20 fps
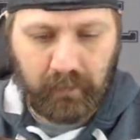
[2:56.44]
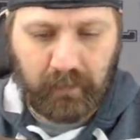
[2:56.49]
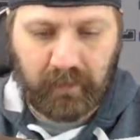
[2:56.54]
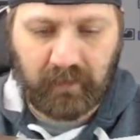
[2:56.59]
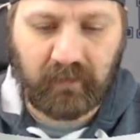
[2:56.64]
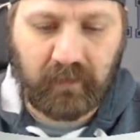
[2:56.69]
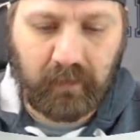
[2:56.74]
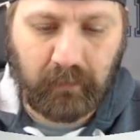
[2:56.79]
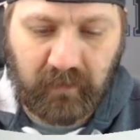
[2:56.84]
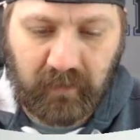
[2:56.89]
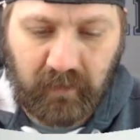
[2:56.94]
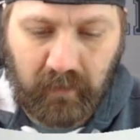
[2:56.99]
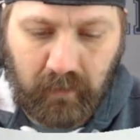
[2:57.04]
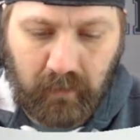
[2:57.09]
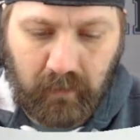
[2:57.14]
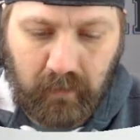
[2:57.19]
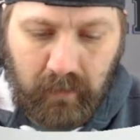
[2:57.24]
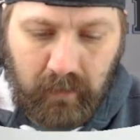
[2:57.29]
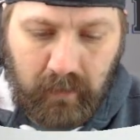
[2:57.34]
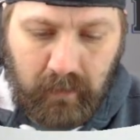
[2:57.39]
my snips in
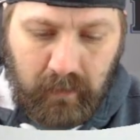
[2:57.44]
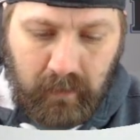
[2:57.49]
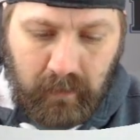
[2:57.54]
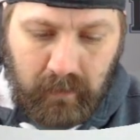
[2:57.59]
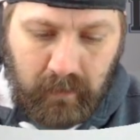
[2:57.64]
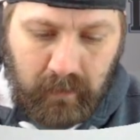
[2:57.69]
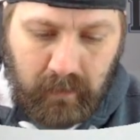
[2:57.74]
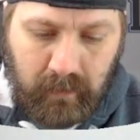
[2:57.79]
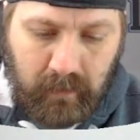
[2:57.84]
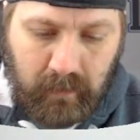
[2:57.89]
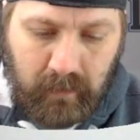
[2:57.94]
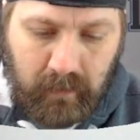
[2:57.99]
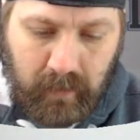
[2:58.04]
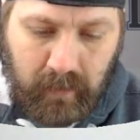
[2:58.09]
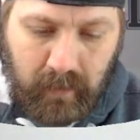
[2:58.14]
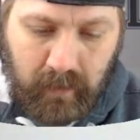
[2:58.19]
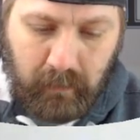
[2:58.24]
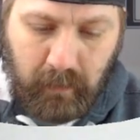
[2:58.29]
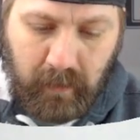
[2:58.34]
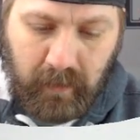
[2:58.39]
here.
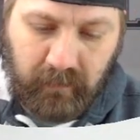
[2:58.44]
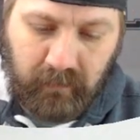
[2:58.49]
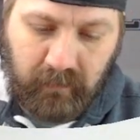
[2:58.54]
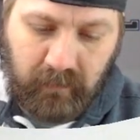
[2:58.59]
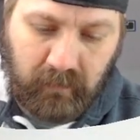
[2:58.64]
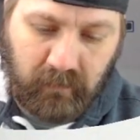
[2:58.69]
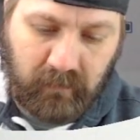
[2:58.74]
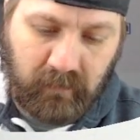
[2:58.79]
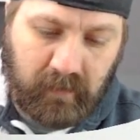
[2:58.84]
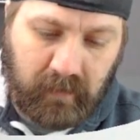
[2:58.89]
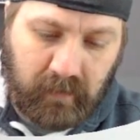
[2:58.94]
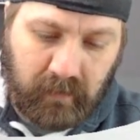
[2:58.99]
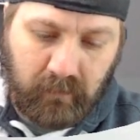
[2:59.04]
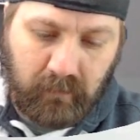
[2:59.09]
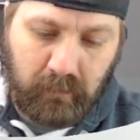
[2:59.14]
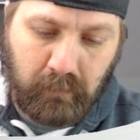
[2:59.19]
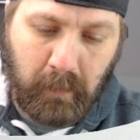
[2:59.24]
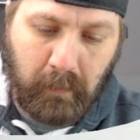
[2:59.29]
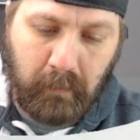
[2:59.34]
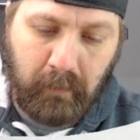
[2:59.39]
I'll just use these.
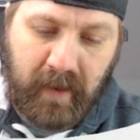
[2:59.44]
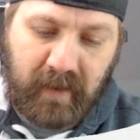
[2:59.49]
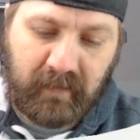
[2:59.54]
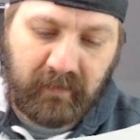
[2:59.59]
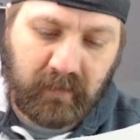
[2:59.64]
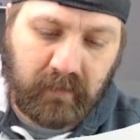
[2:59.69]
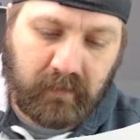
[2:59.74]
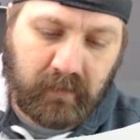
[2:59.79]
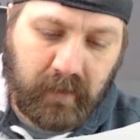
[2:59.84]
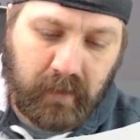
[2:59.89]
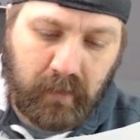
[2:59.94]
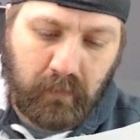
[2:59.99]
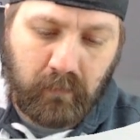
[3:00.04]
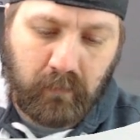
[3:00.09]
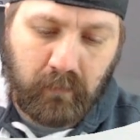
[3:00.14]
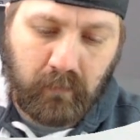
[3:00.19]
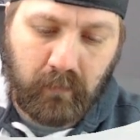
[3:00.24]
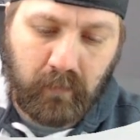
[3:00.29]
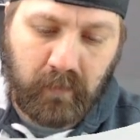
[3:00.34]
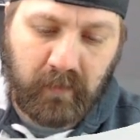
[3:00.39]
But basically,
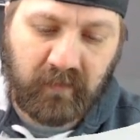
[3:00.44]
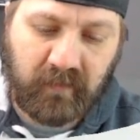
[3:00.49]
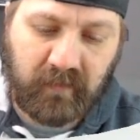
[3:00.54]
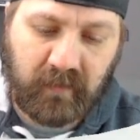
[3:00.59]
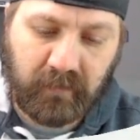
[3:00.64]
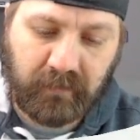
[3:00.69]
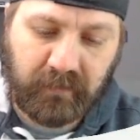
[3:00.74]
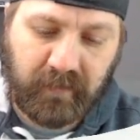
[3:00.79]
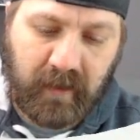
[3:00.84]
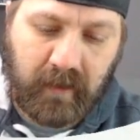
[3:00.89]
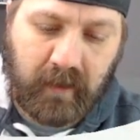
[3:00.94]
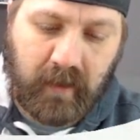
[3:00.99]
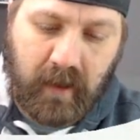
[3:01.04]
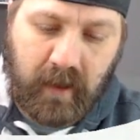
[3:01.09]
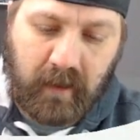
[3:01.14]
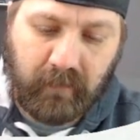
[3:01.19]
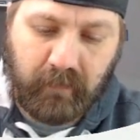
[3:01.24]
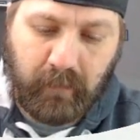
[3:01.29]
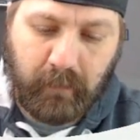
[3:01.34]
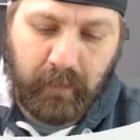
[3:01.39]
we still take
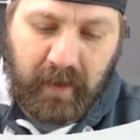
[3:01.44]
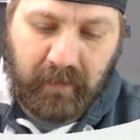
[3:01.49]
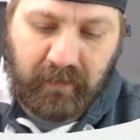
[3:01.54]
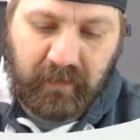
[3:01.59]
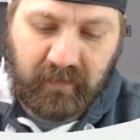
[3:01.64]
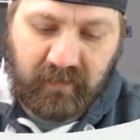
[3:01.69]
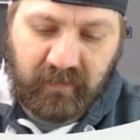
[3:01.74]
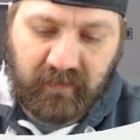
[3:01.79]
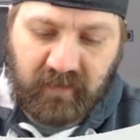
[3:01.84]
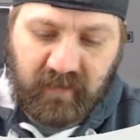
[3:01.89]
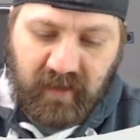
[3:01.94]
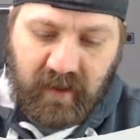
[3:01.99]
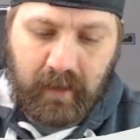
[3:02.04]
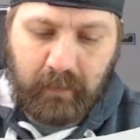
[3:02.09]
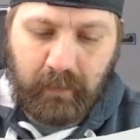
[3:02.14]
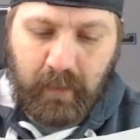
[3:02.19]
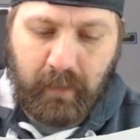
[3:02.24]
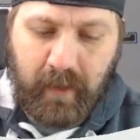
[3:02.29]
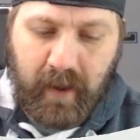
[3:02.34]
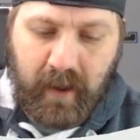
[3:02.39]
off about the
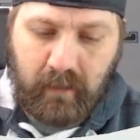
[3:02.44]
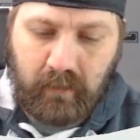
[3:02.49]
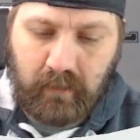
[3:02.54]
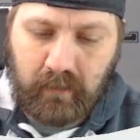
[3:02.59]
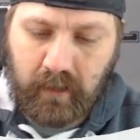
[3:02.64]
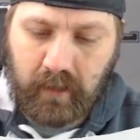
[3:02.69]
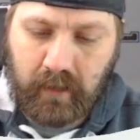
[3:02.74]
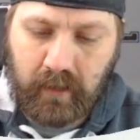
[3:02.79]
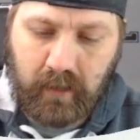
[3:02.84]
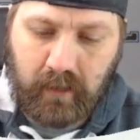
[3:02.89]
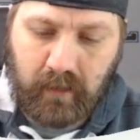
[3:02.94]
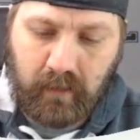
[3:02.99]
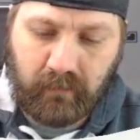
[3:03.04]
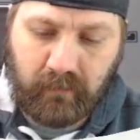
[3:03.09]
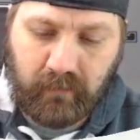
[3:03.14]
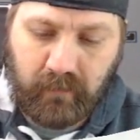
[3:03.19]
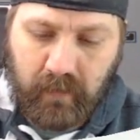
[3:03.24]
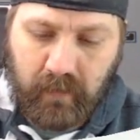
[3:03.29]
same amount of,